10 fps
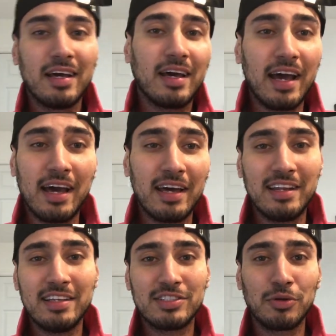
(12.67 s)

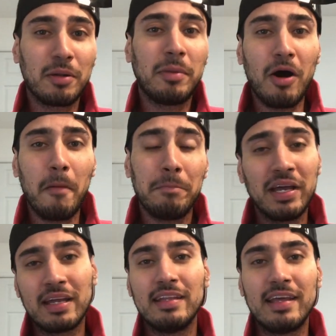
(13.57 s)
and it's all about
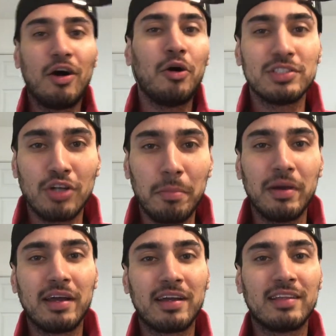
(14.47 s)
picking a hot
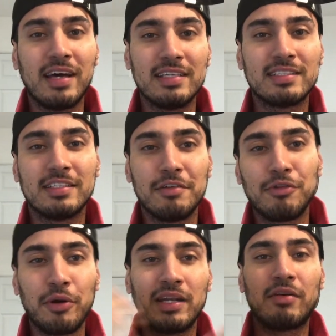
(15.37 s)
topic that's
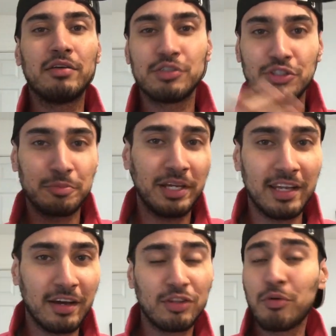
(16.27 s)
floating around social
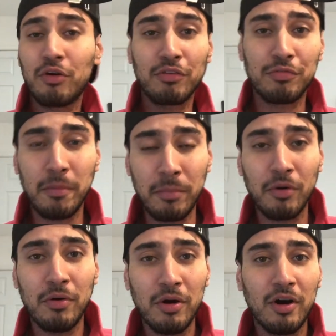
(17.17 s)
media, the world of
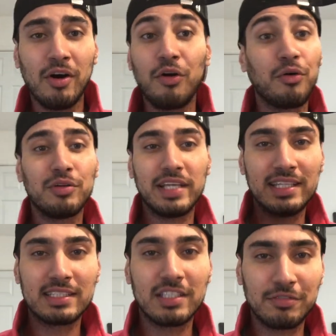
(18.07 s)
football or the
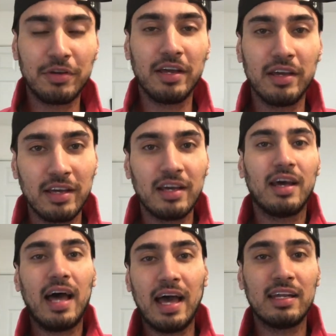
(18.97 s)
intersphere,
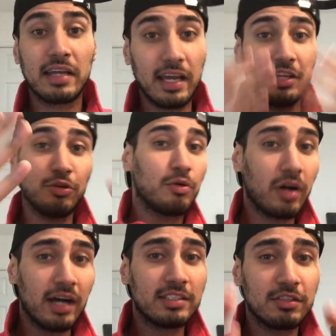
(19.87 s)
and getting your
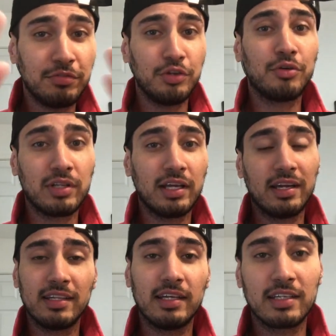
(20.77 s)
guys' view on it,
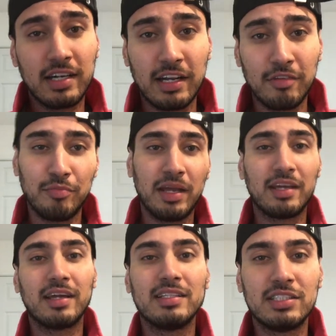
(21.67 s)
and then kind of
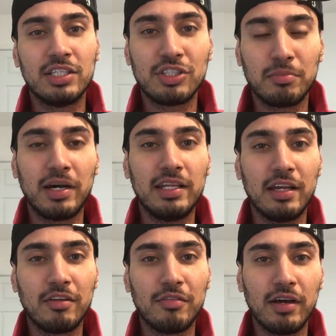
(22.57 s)
making a decision by the
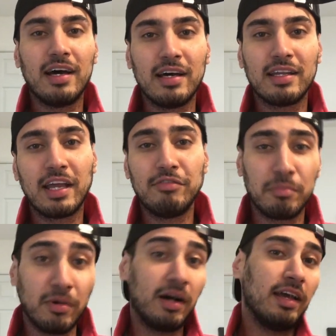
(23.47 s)
end of it, and
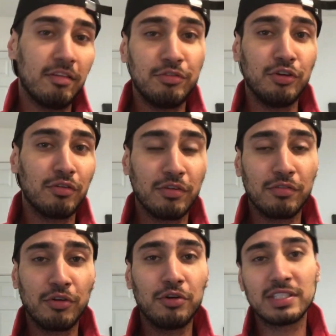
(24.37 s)
giving my view of it,
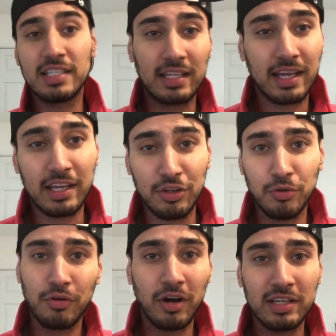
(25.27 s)
of course, and then getting
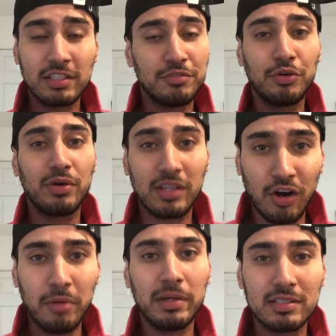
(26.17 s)
your guys' view in the
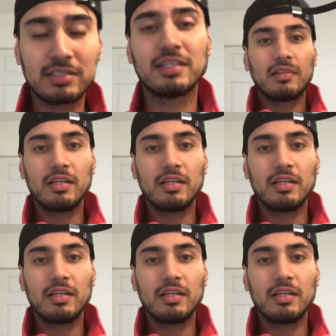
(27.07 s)
comments.